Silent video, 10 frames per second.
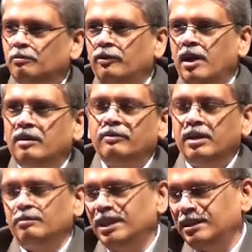Far,
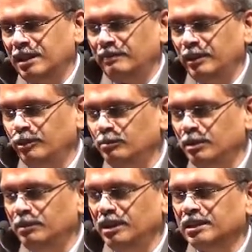far better than we
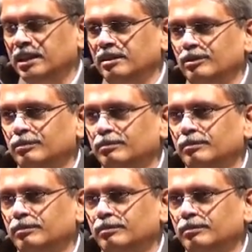human beings can do.